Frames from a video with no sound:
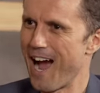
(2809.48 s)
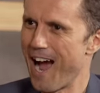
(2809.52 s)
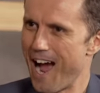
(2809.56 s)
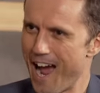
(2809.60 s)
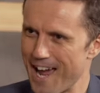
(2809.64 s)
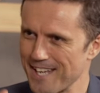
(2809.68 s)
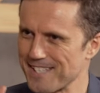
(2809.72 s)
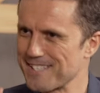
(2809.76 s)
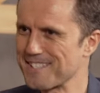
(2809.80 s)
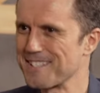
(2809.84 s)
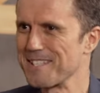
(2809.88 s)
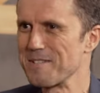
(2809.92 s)

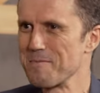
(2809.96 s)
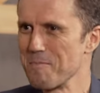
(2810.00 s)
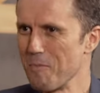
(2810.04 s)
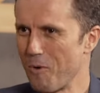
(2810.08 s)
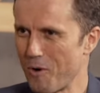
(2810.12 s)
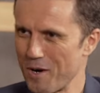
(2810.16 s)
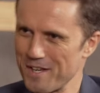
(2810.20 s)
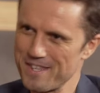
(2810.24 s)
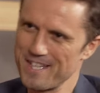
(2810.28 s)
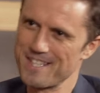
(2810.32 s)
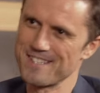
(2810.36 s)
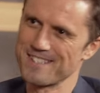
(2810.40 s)
I see
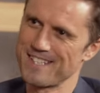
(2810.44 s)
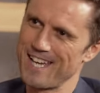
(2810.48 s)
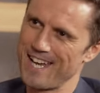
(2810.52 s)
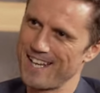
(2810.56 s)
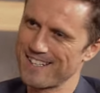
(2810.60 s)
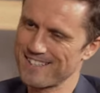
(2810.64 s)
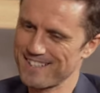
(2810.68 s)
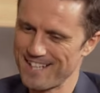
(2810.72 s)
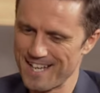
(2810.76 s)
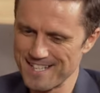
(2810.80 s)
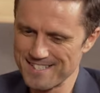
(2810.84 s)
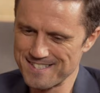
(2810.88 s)
more than
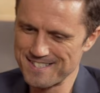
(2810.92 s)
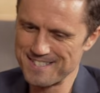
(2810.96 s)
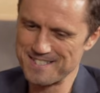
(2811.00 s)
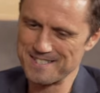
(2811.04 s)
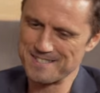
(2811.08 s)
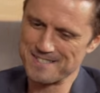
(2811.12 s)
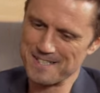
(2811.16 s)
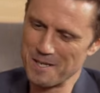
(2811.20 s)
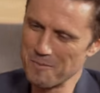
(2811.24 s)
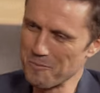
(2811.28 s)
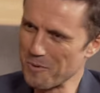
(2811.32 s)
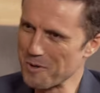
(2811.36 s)
that. I
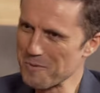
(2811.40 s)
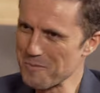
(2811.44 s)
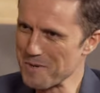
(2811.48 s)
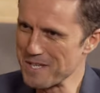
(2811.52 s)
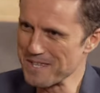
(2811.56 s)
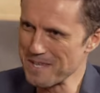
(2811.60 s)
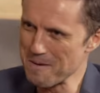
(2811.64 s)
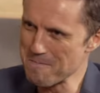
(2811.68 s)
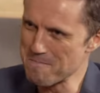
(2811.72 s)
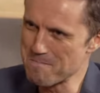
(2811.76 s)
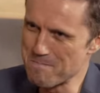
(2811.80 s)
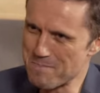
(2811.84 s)
see someone
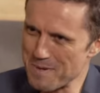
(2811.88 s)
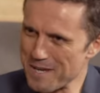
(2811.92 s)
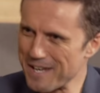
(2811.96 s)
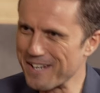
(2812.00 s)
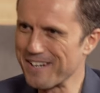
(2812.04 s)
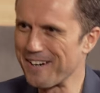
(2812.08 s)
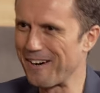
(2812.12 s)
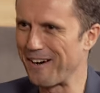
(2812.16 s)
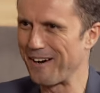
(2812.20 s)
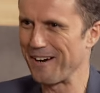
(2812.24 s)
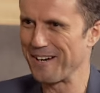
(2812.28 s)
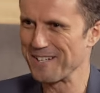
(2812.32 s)
with a
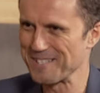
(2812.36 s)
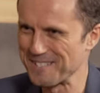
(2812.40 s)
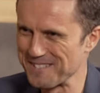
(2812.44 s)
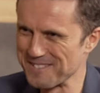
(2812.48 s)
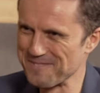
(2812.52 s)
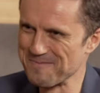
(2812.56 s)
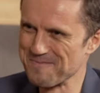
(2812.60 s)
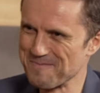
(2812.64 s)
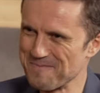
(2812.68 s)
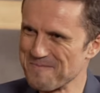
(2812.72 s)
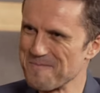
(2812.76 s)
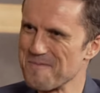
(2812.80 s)
big
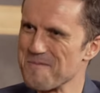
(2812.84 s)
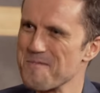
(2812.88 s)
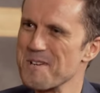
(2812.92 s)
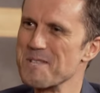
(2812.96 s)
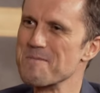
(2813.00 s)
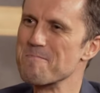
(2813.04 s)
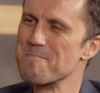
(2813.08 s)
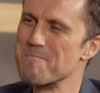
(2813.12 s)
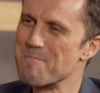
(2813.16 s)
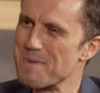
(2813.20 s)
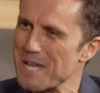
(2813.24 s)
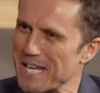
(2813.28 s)
heart,
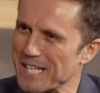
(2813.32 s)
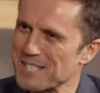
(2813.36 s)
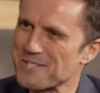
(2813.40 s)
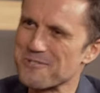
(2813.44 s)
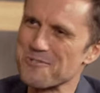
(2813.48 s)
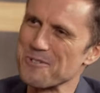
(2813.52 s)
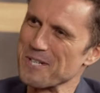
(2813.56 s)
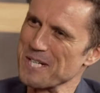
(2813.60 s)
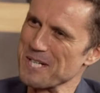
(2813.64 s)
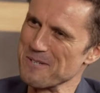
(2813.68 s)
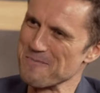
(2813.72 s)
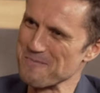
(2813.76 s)
with big
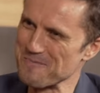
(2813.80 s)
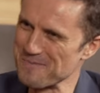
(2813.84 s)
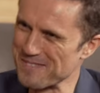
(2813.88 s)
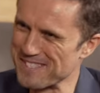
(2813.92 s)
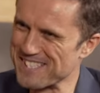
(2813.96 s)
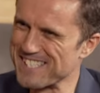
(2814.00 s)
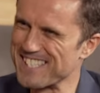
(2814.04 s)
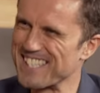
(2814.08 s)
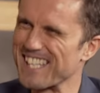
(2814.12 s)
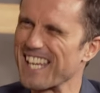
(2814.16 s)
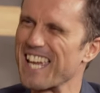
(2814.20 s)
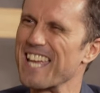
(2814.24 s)

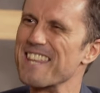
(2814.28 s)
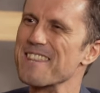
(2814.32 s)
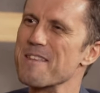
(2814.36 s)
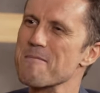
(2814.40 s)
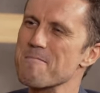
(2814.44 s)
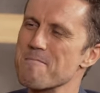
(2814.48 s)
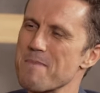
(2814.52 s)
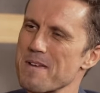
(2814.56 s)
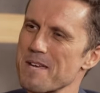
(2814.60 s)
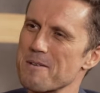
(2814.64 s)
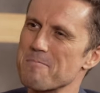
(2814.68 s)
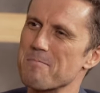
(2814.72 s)
dreams and
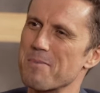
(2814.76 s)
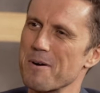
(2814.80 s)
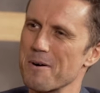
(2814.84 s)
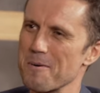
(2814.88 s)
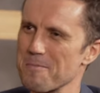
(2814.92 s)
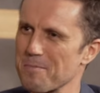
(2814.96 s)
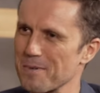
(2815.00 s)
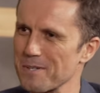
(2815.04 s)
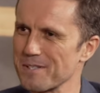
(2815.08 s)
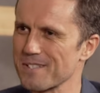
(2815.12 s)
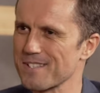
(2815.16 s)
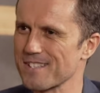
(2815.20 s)
a big
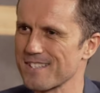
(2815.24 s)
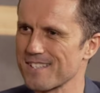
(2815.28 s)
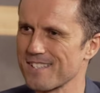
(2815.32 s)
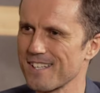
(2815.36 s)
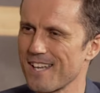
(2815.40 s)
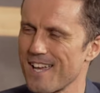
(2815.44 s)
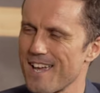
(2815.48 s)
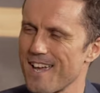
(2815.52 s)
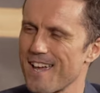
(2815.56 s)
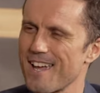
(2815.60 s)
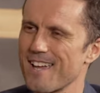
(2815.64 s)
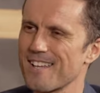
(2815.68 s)
purpose.
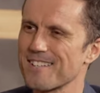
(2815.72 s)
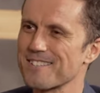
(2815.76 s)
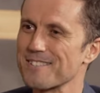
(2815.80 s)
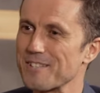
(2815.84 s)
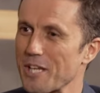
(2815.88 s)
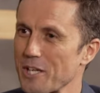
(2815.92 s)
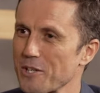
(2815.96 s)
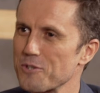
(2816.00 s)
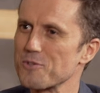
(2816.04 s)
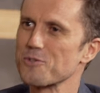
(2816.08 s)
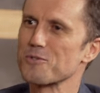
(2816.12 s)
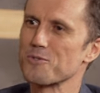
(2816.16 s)

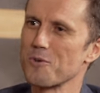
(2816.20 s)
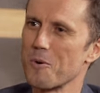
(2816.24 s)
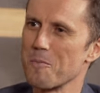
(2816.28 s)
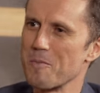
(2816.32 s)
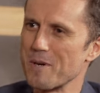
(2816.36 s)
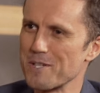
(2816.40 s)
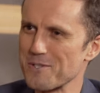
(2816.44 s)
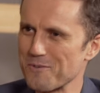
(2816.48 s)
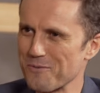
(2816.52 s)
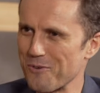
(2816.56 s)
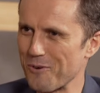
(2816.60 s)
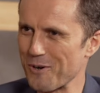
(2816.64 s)
Thank you so
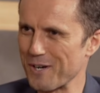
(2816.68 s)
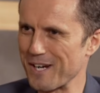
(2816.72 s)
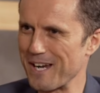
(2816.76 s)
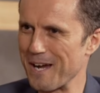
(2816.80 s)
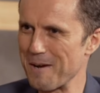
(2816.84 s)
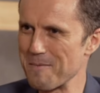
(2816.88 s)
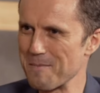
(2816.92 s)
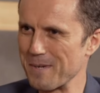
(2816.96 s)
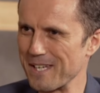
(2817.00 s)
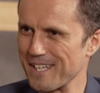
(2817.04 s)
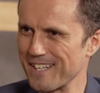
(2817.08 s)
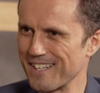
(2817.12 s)
much for
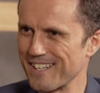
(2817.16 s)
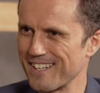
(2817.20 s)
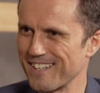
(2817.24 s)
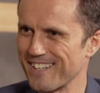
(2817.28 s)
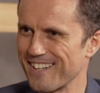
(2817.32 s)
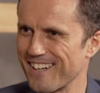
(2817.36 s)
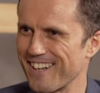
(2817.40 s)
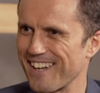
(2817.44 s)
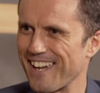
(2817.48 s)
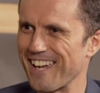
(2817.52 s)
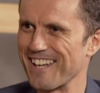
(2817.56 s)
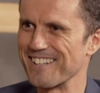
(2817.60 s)

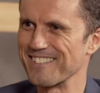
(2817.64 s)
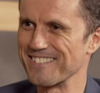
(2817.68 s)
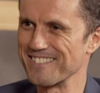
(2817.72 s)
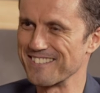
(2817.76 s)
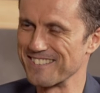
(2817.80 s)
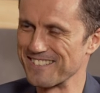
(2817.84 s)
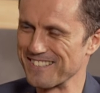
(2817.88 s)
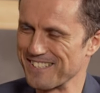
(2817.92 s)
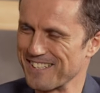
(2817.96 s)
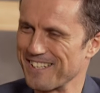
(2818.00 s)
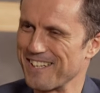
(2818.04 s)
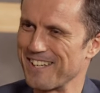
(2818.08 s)
coming,
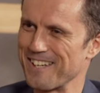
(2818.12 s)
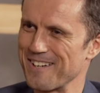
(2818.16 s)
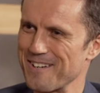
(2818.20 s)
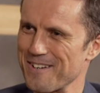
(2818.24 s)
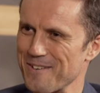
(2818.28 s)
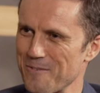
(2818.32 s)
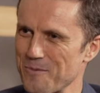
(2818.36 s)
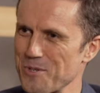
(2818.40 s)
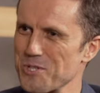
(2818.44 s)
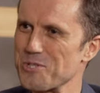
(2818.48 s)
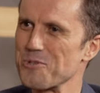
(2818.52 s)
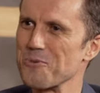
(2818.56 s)
and
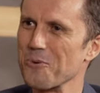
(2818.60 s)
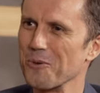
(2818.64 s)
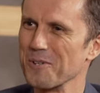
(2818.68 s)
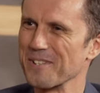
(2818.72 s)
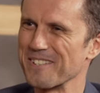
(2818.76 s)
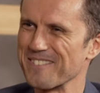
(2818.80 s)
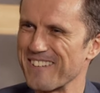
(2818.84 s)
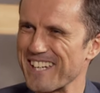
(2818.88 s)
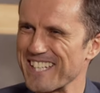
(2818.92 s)
wish you all the